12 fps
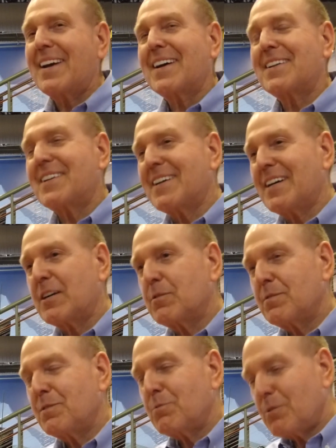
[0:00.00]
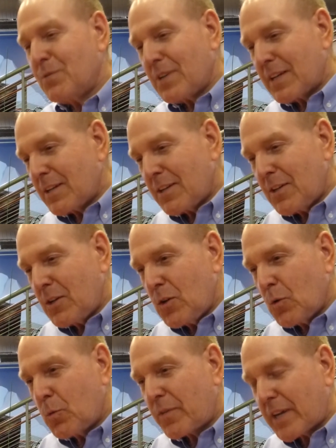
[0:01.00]
and uh,
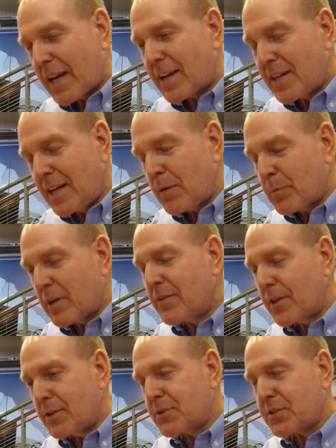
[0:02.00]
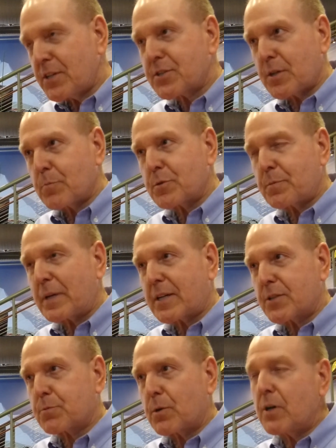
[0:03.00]
we've got a number of other systems because